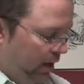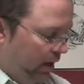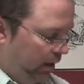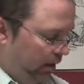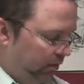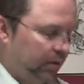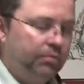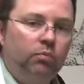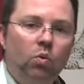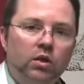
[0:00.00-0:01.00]
um, the
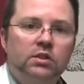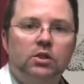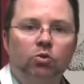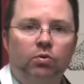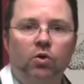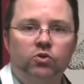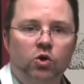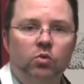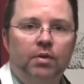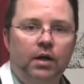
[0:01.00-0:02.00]
one-cell
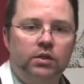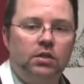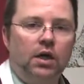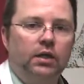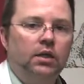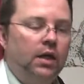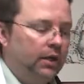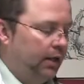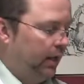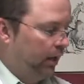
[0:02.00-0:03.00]
protozoan parasite,
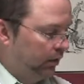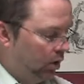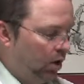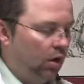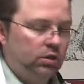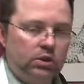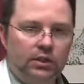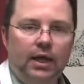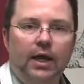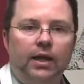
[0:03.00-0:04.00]
can cause in
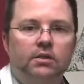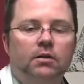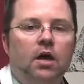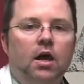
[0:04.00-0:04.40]
cats.